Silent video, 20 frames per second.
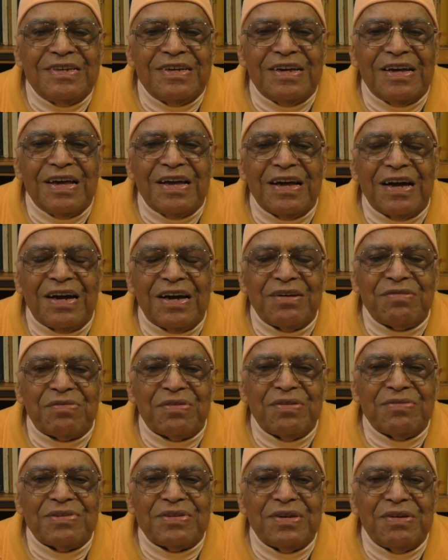I heard
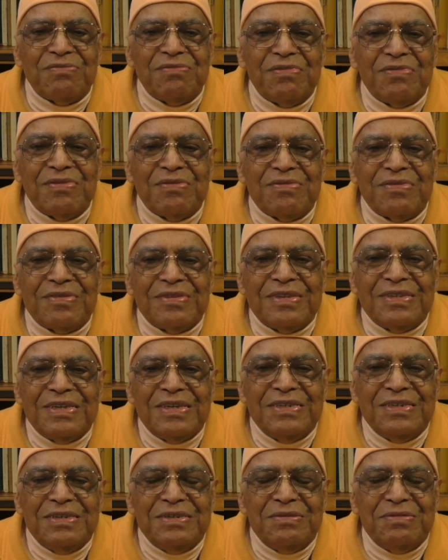from some
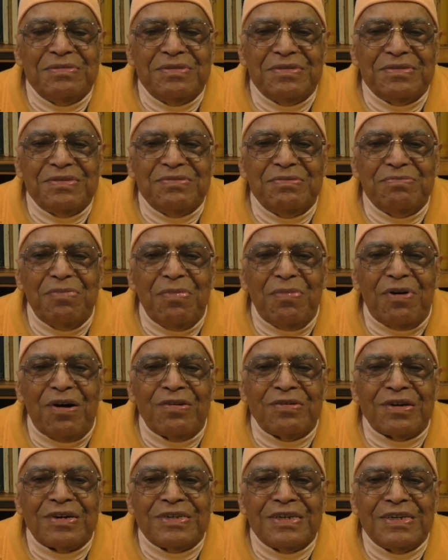
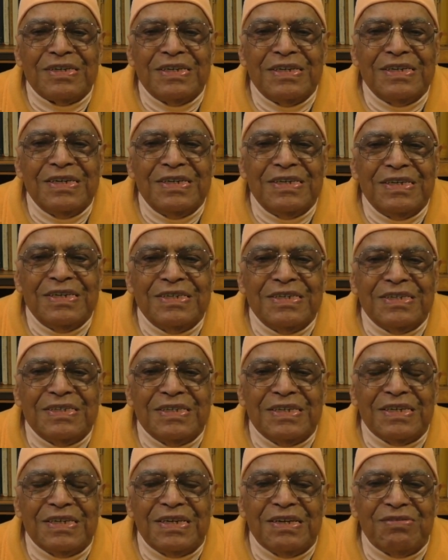monk
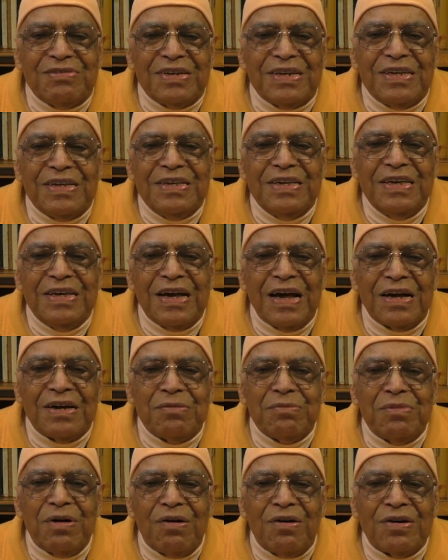that when a
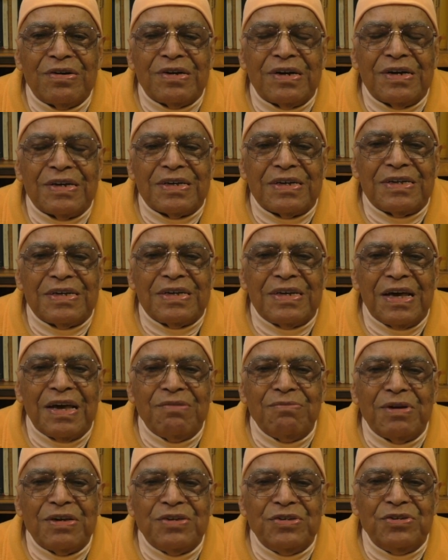young monk
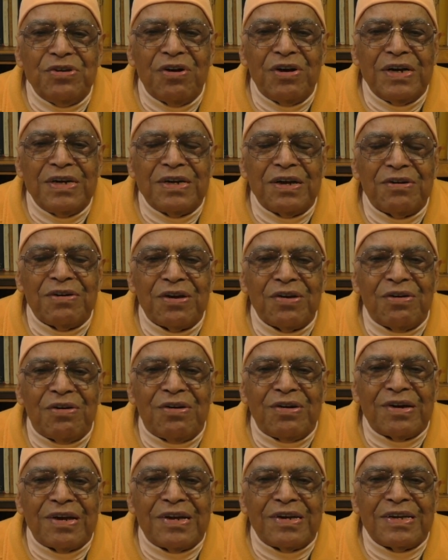came and joined our
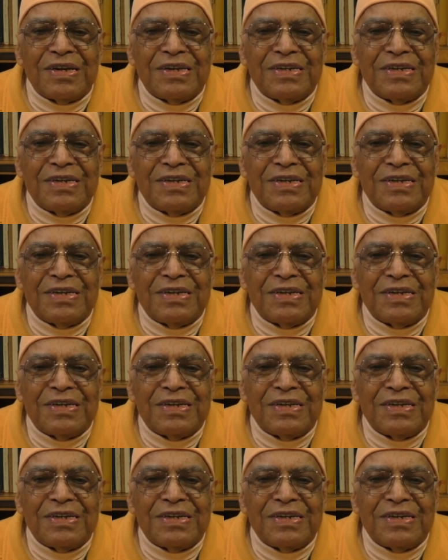order,